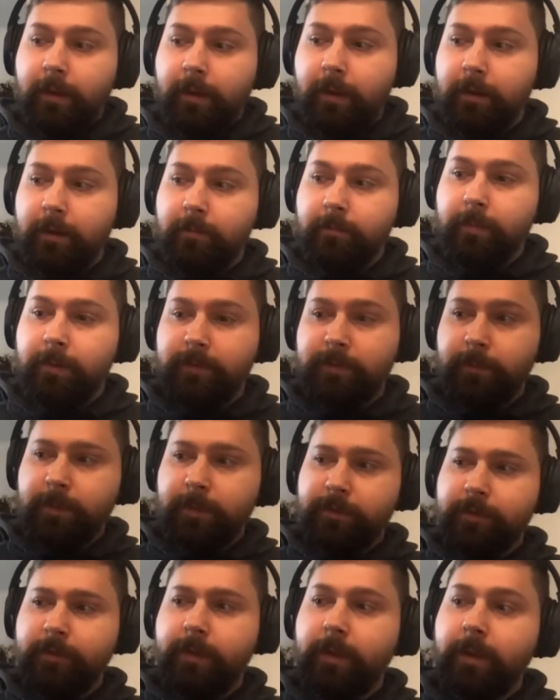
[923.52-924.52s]
And
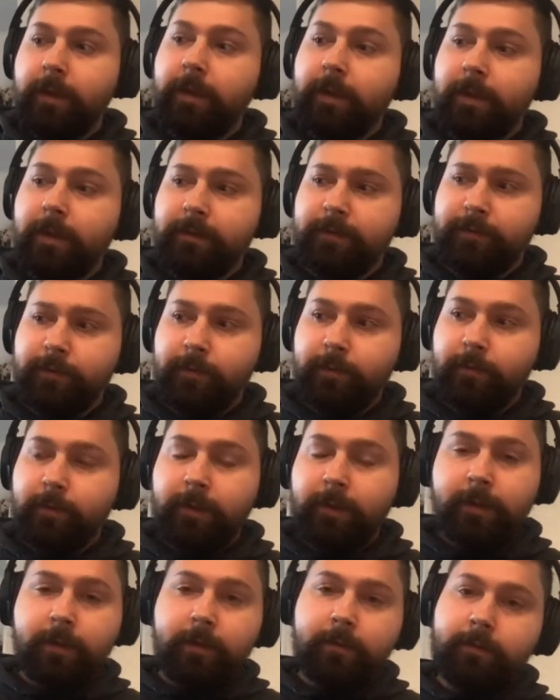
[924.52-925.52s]
especially as you
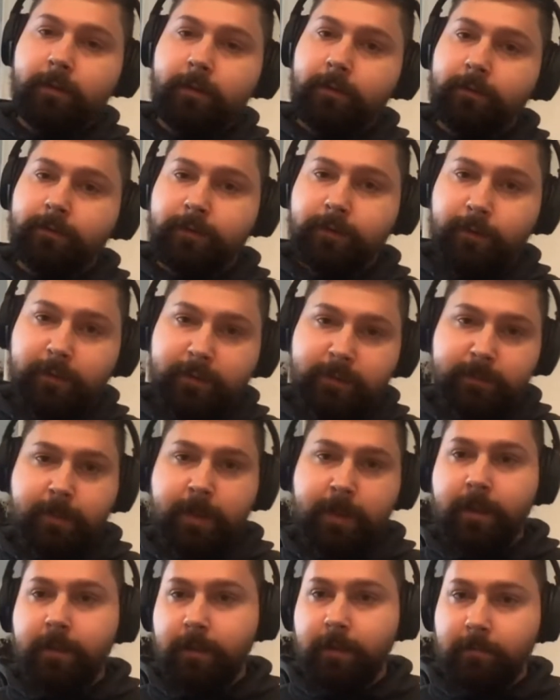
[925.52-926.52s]
click on nodes and you
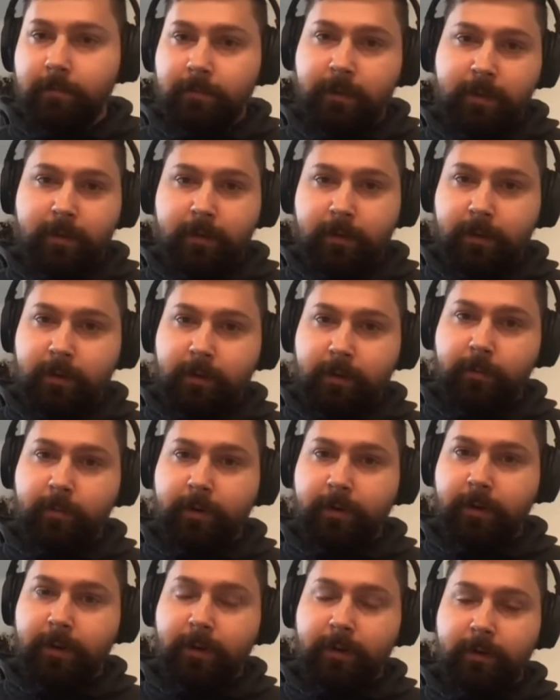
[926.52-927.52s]
expand them, and you
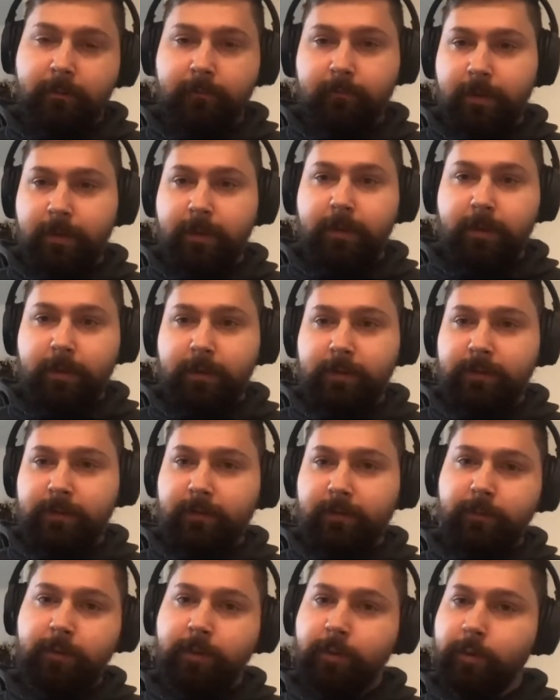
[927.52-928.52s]
want to kind of, instead
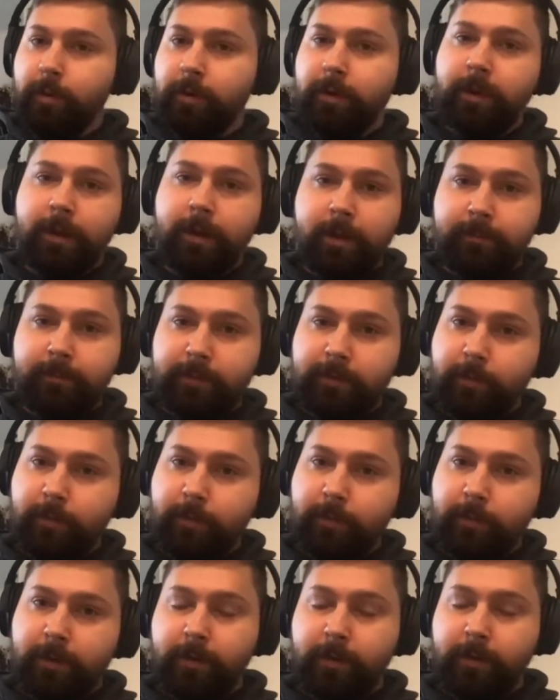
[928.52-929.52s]
of doing 20 hops,
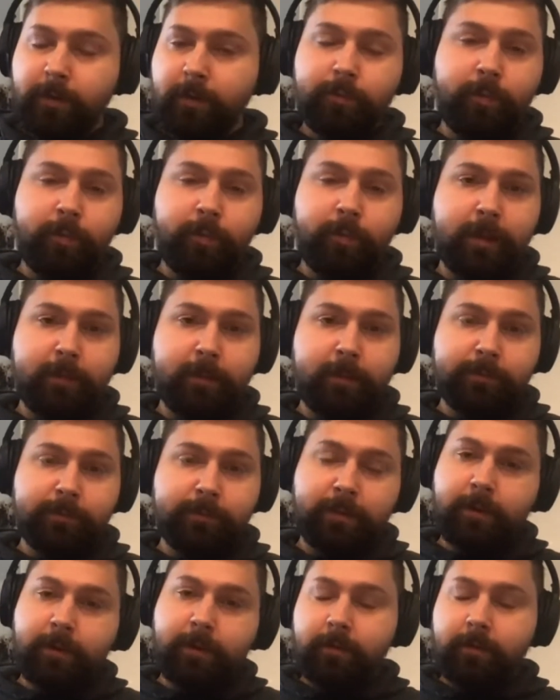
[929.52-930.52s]
you want to go 20
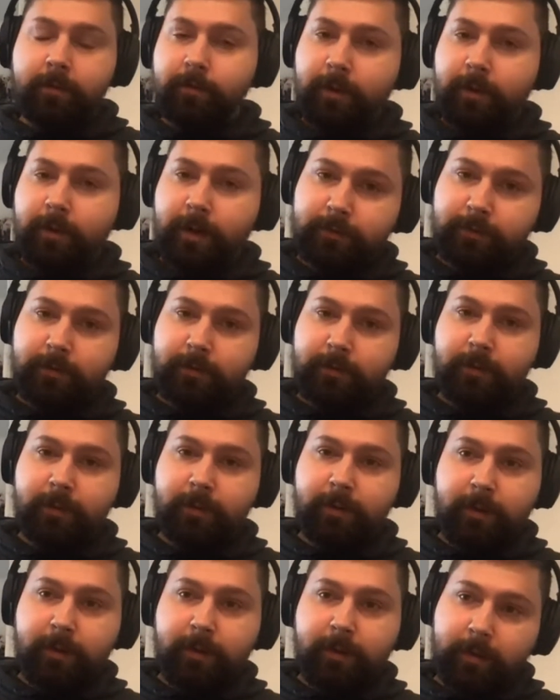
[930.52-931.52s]
hops in another direction.
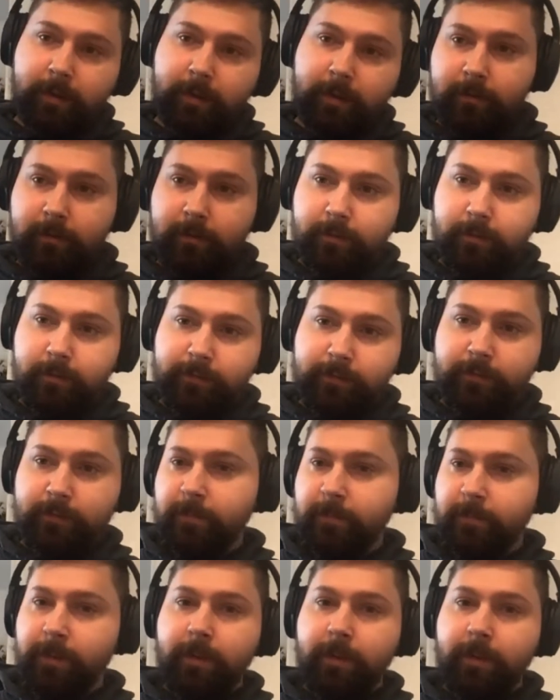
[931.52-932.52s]
So there's
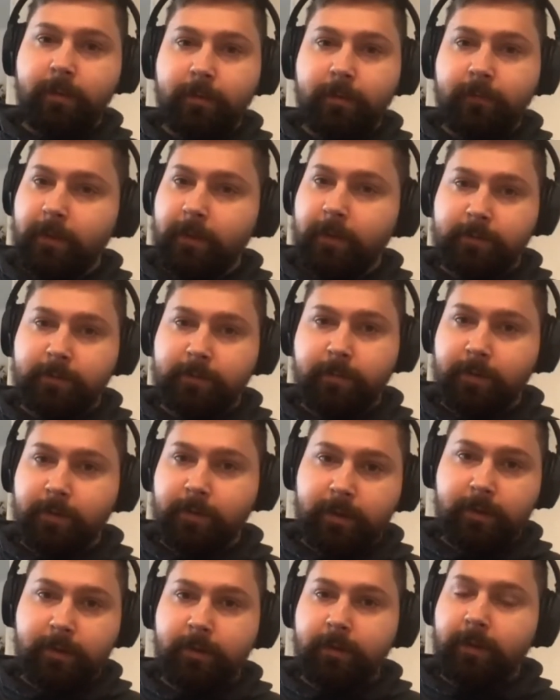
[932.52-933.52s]
going to be a lot more
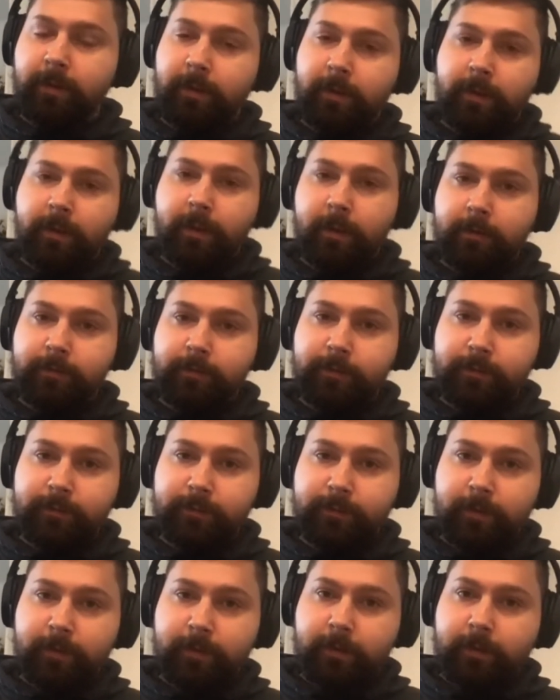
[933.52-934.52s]
flexibility on
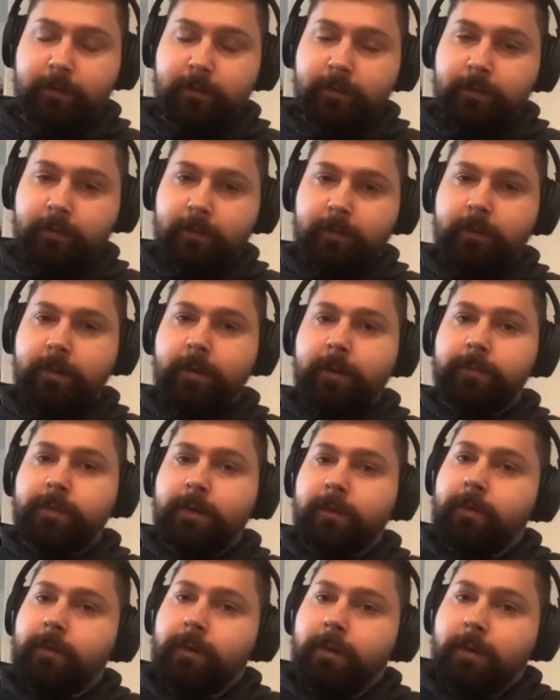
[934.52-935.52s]
just
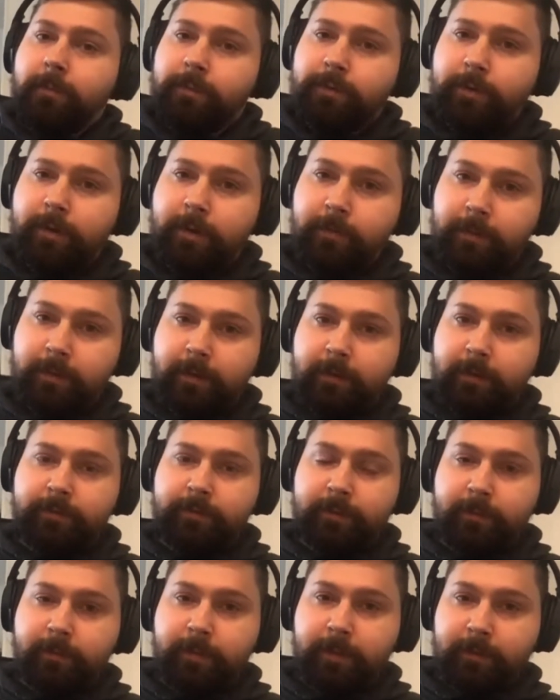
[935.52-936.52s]
observing upstream and
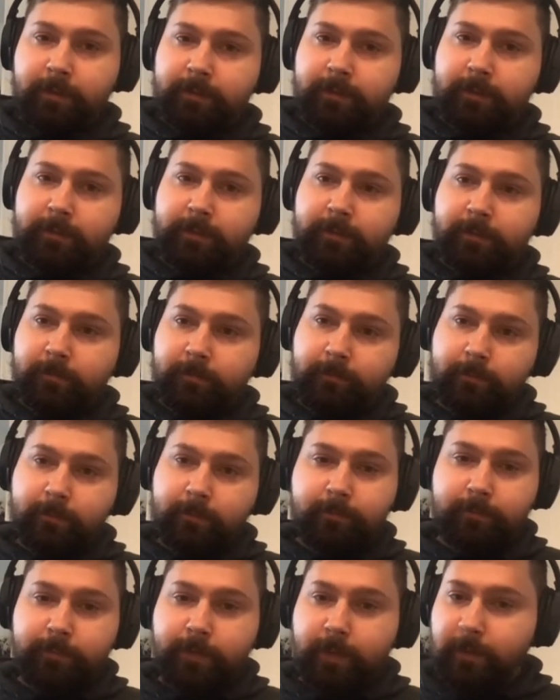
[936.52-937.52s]
downstream dependencies.
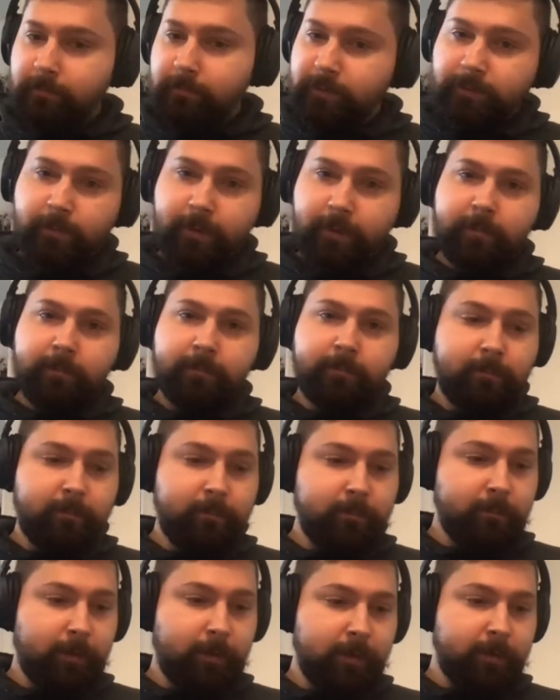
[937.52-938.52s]
So yeah, just wanted
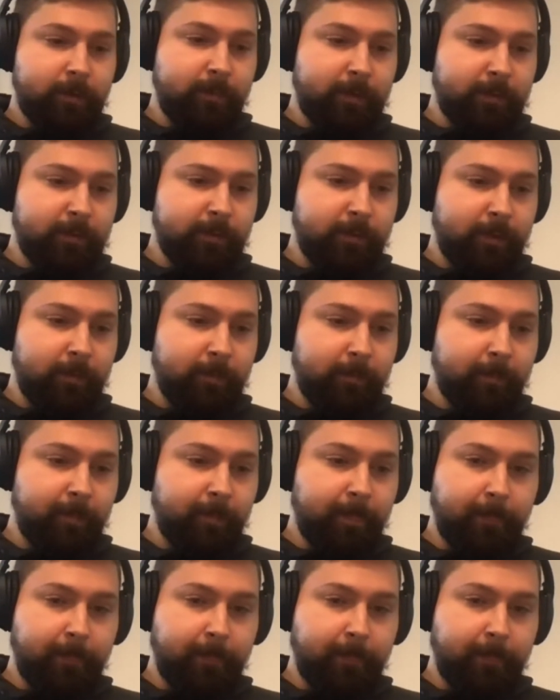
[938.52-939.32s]
to mention that.